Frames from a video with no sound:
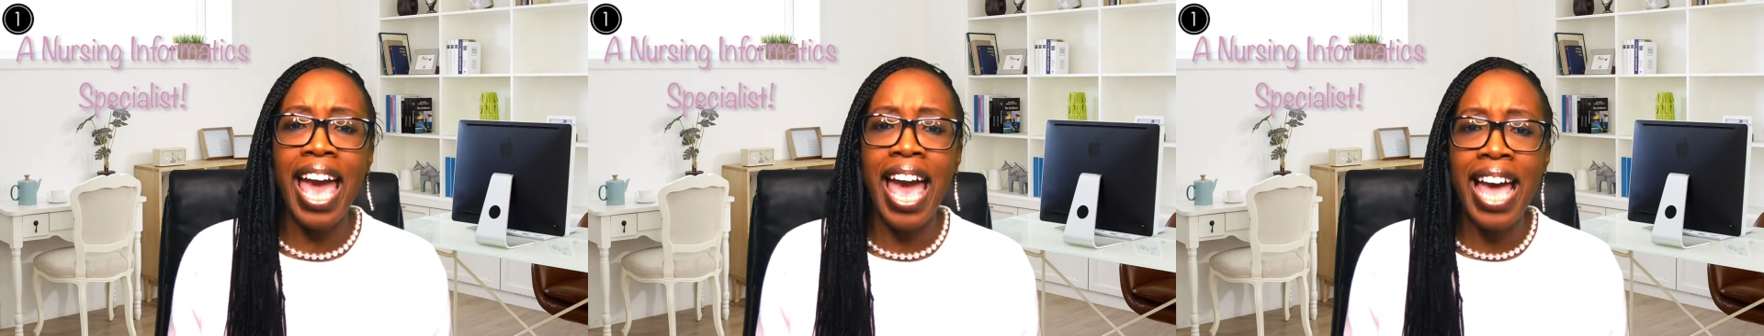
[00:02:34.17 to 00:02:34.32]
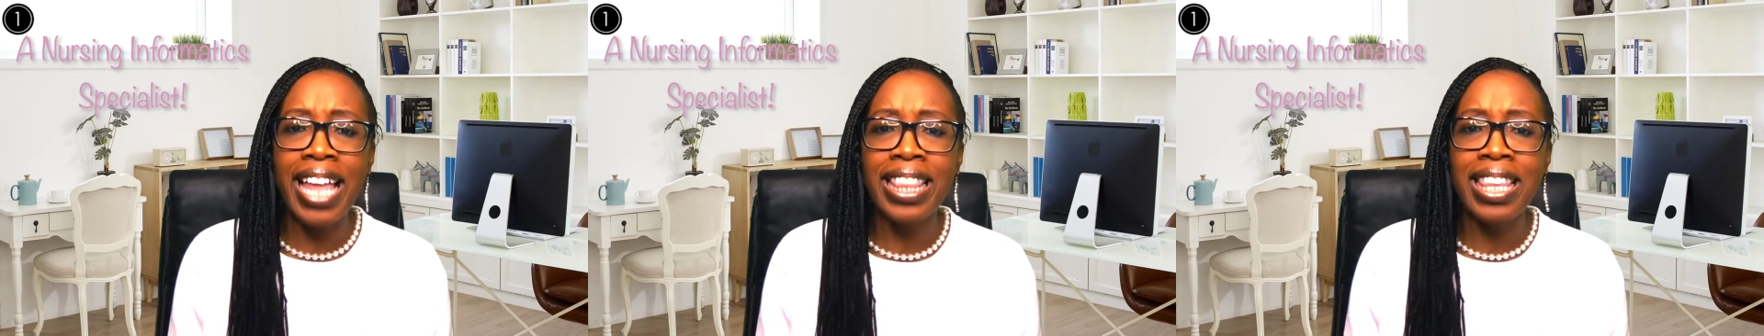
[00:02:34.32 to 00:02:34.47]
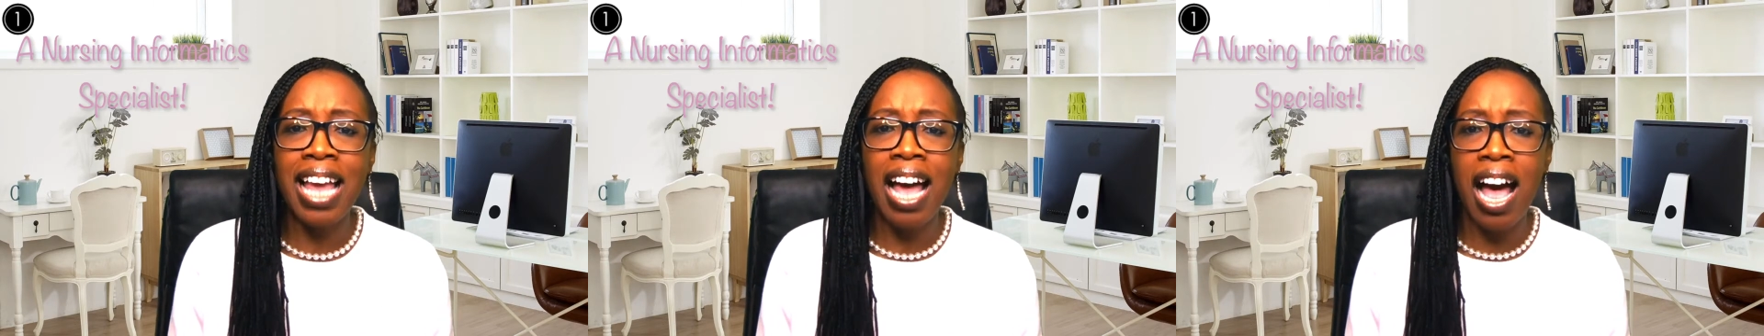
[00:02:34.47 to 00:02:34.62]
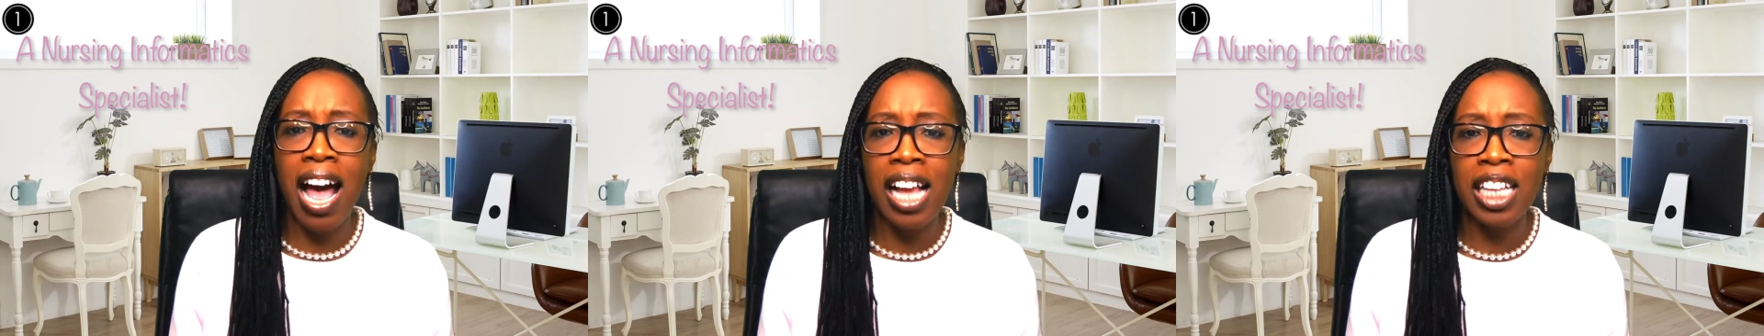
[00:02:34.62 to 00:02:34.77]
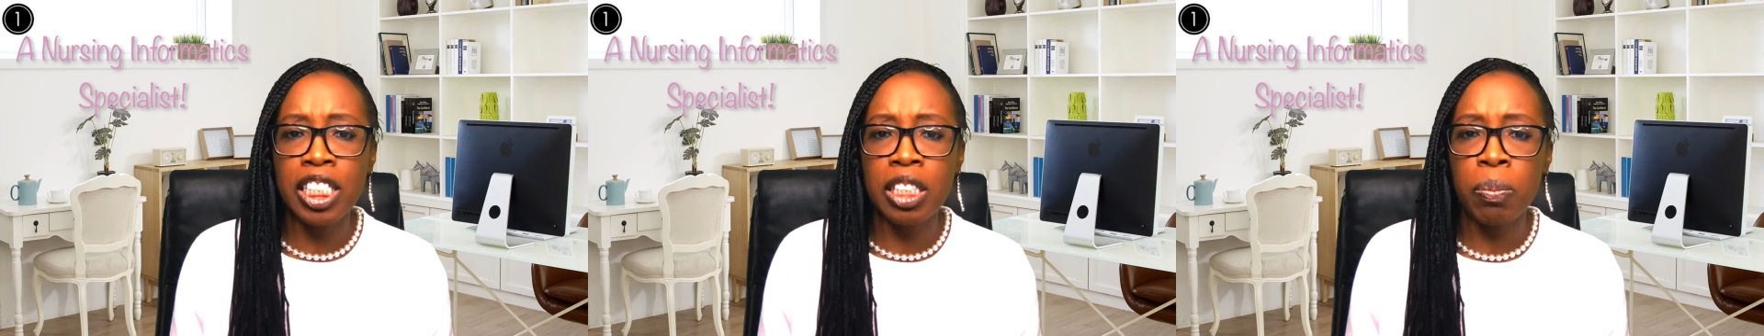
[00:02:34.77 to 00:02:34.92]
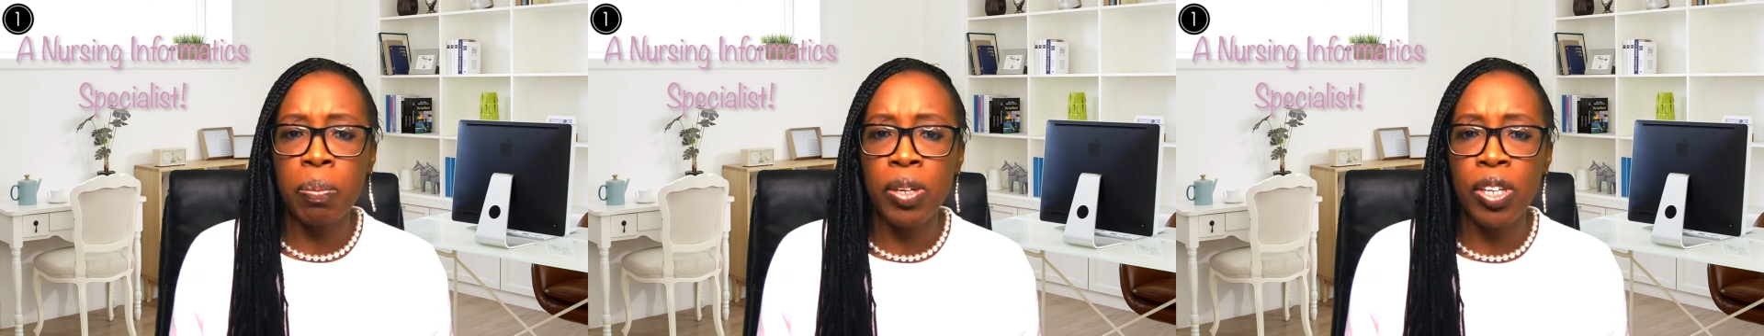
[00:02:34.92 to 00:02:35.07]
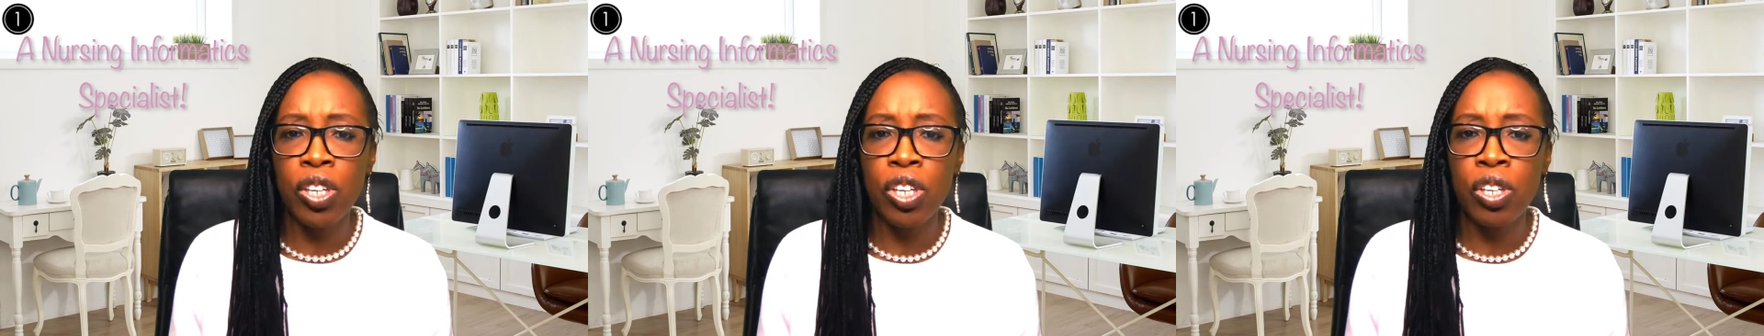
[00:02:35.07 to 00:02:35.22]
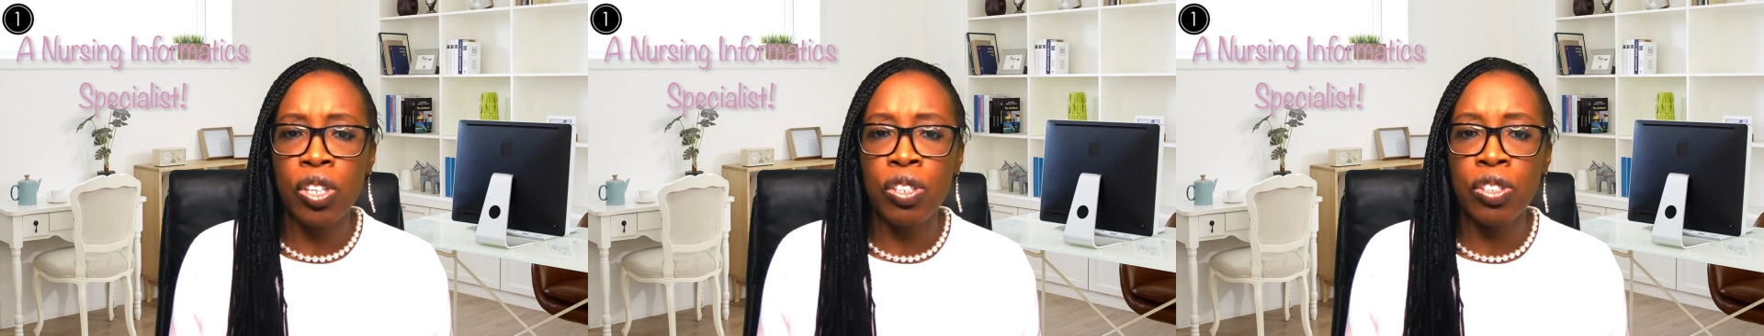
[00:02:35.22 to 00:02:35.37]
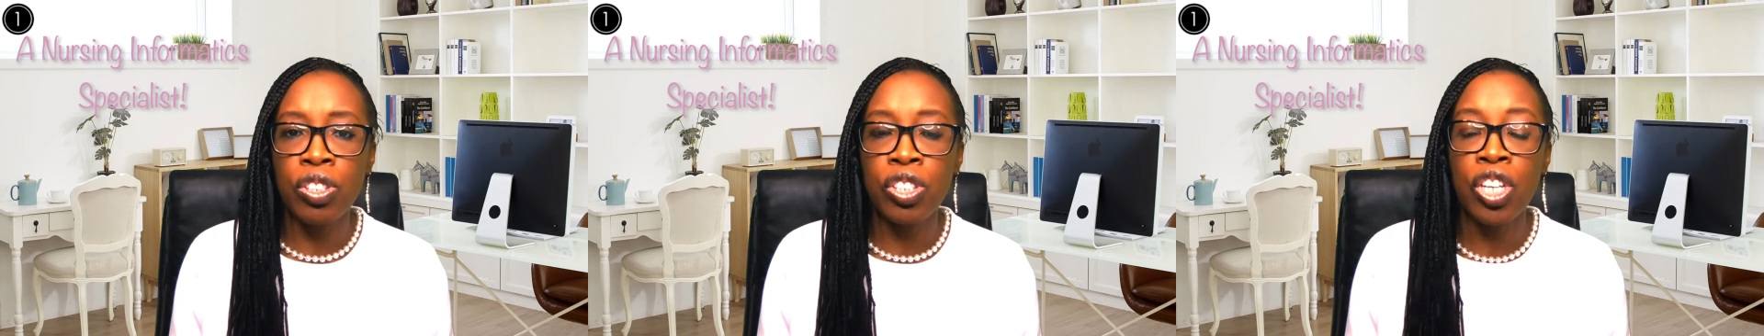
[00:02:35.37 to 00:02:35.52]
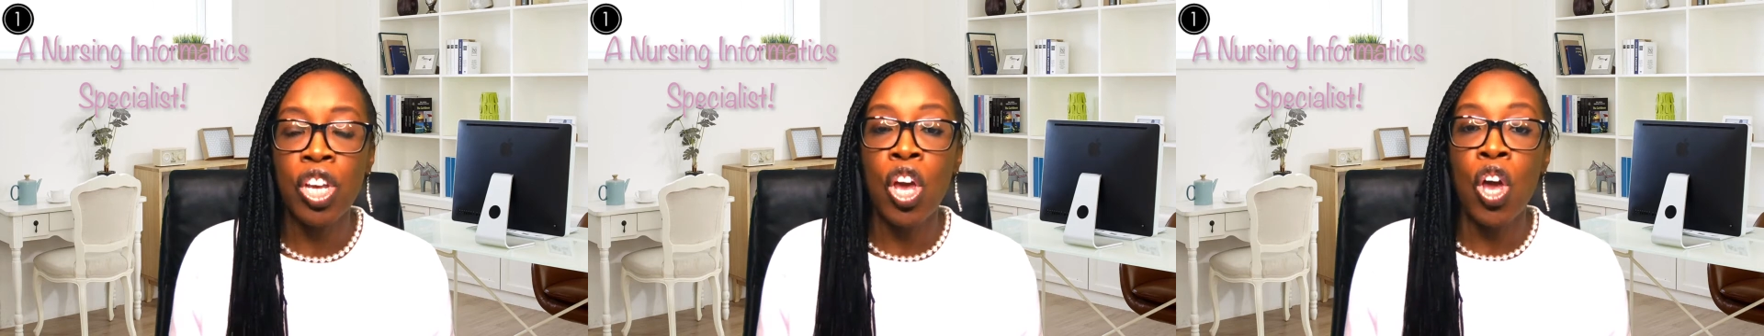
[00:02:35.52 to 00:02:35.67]
at the
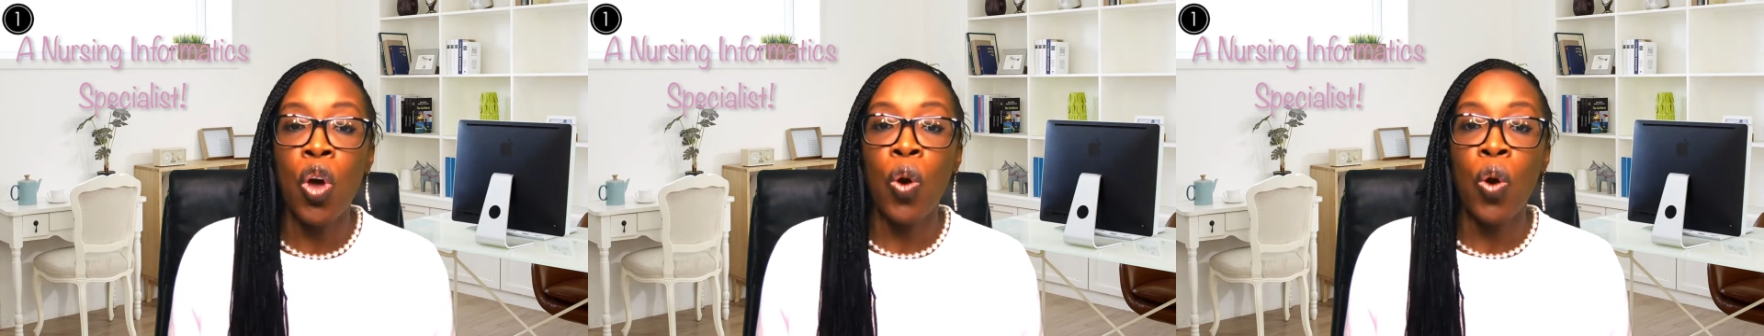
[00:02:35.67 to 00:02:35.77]
hospitals